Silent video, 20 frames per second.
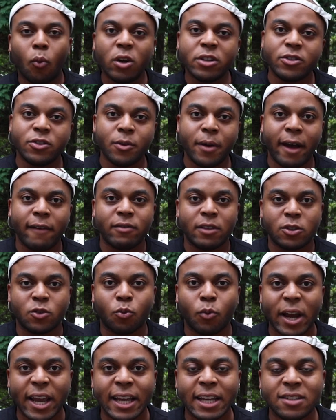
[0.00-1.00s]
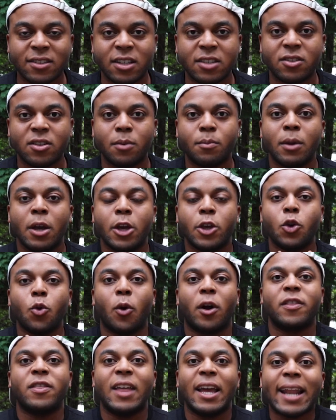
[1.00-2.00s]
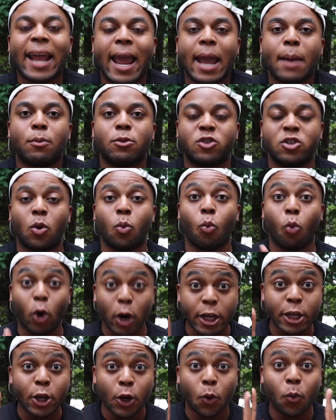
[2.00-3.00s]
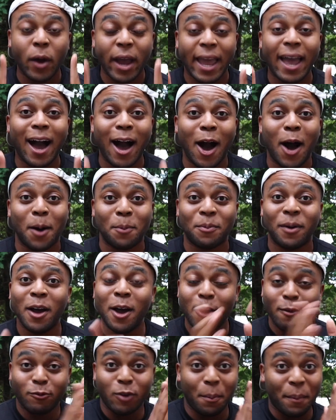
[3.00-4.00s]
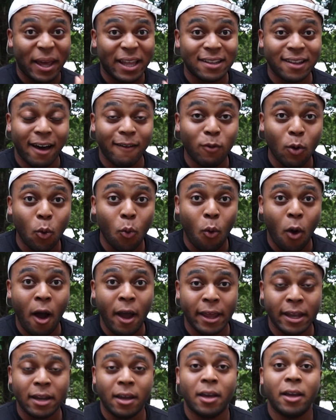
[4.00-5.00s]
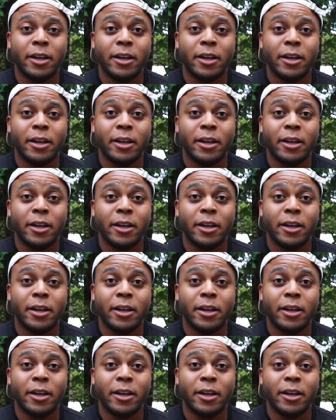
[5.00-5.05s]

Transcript: Once you have this ranking system, you are then able to work your way up from a level one